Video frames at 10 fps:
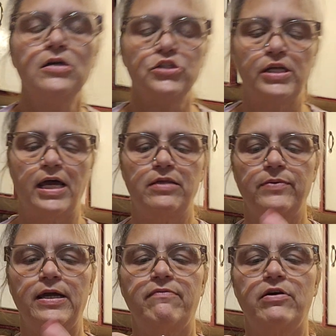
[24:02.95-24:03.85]
So now that
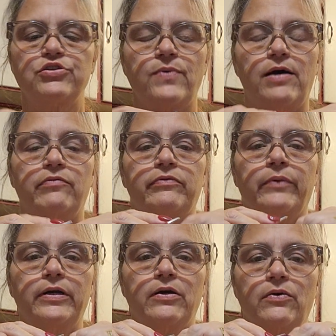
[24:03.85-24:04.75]
we have our 12,
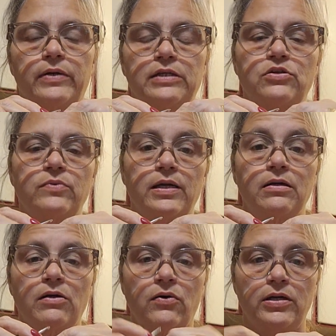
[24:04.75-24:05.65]
we are going to
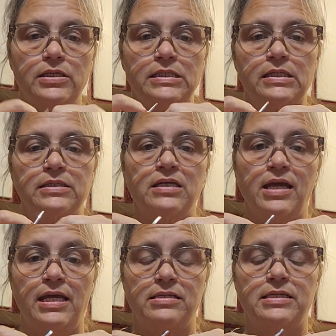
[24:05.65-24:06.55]
increase
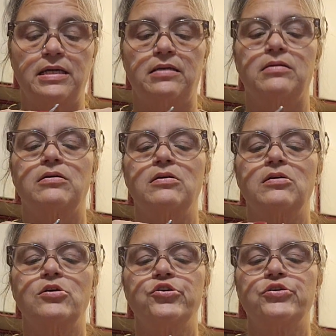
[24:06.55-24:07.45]
to 18.
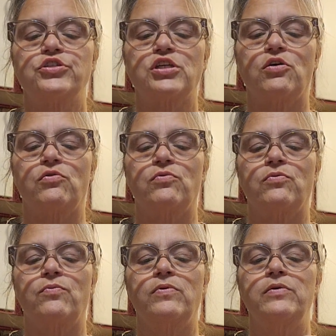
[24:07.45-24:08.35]
So
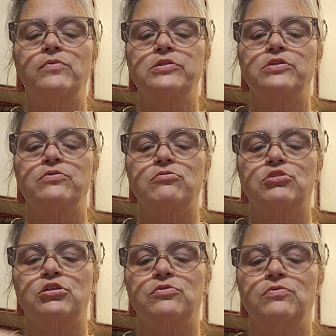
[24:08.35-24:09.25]
we will do
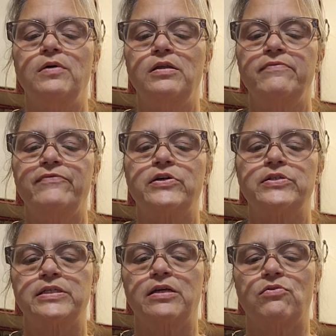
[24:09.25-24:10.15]
2 in the
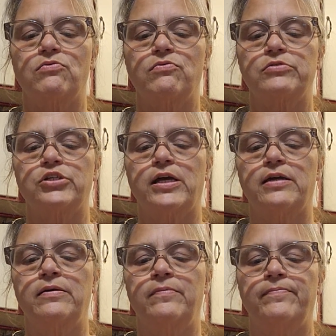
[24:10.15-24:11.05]
first single
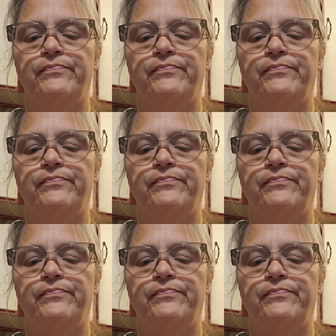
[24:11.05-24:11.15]
crochet,